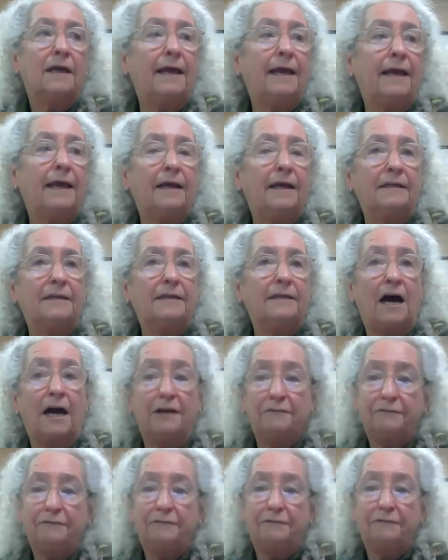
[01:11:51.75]
and
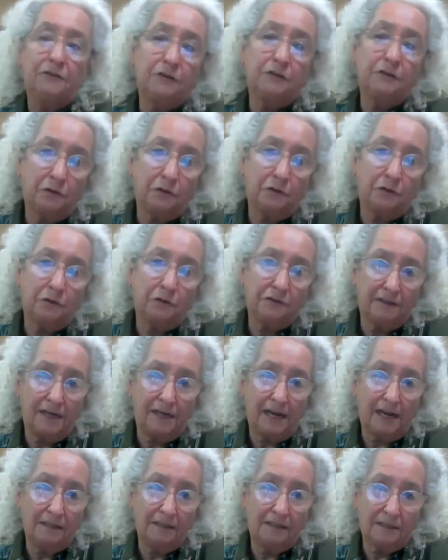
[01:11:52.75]
I veered toward the
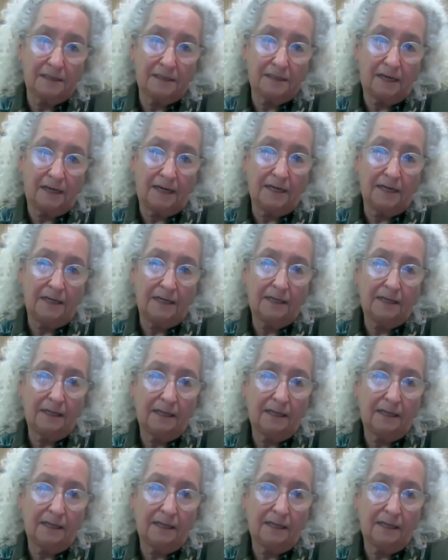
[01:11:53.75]
dance side.